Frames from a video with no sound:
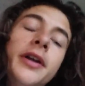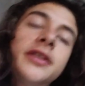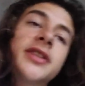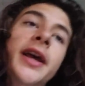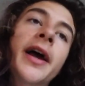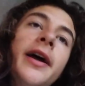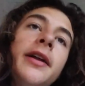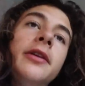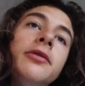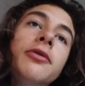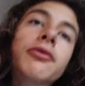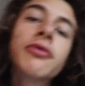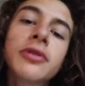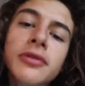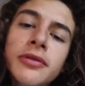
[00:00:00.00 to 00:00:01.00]
it's at,
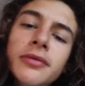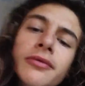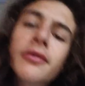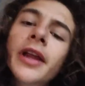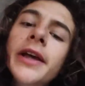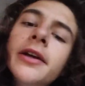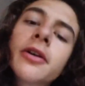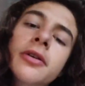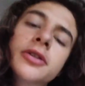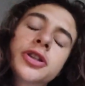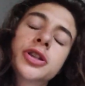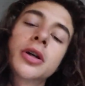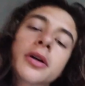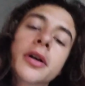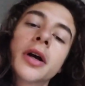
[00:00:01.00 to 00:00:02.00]
in Lake
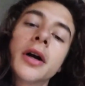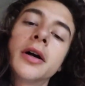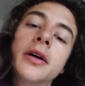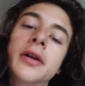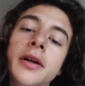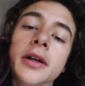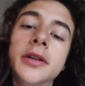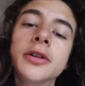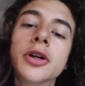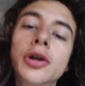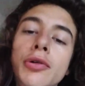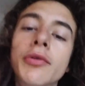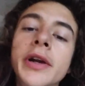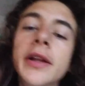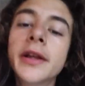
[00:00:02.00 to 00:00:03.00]
Shunga in
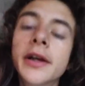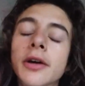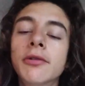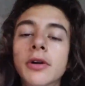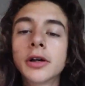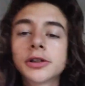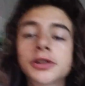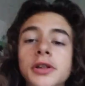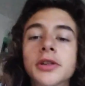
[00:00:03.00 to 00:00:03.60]
Karelia, Russia.